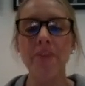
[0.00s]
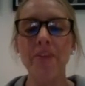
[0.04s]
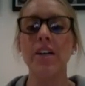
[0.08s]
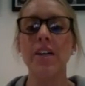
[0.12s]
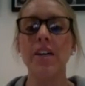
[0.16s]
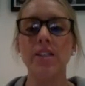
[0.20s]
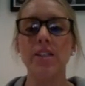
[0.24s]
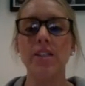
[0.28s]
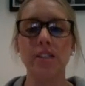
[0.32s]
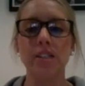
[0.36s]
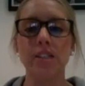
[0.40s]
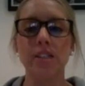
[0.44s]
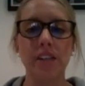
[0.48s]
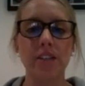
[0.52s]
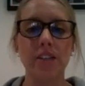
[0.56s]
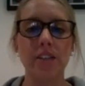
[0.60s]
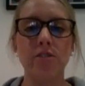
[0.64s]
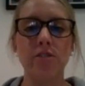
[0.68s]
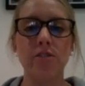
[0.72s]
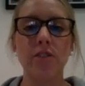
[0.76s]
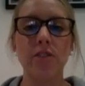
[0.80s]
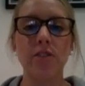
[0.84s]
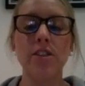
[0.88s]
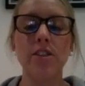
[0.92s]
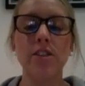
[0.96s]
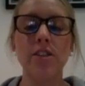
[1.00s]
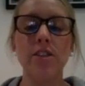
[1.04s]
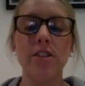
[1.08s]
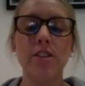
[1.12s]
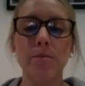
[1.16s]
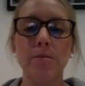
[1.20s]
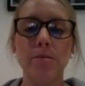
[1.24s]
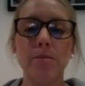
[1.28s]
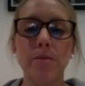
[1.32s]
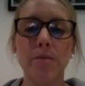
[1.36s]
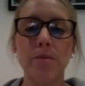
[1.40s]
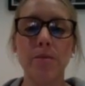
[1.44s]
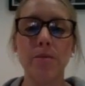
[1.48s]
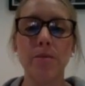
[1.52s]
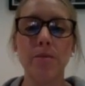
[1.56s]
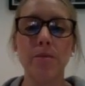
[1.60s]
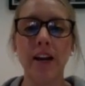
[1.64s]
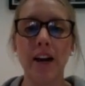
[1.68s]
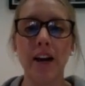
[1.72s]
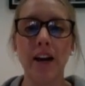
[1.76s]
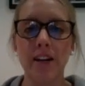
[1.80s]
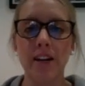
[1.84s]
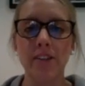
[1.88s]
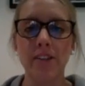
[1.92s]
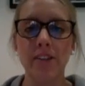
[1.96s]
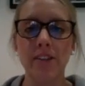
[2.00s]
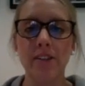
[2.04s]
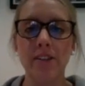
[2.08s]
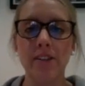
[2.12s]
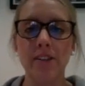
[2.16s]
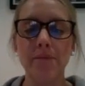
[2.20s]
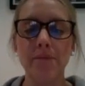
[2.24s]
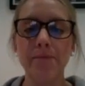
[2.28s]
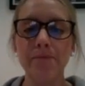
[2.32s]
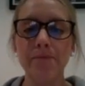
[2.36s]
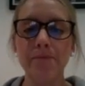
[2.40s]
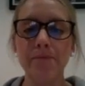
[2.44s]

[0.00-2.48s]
Just get straight to the point and ask them